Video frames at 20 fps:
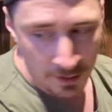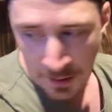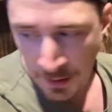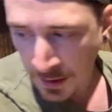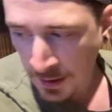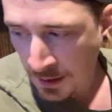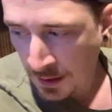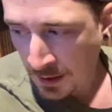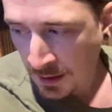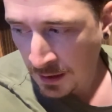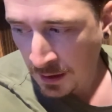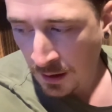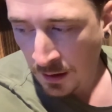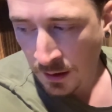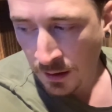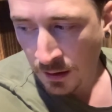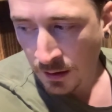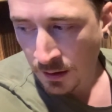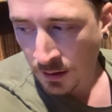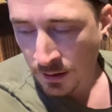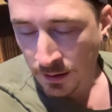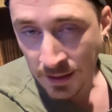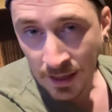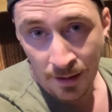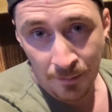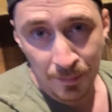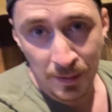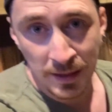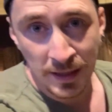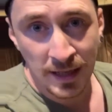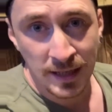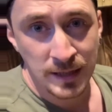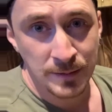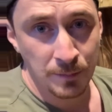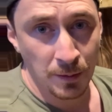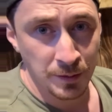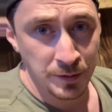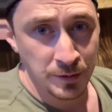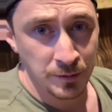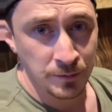the camping gas
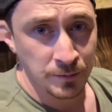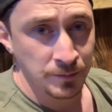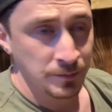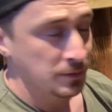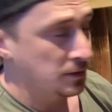bottle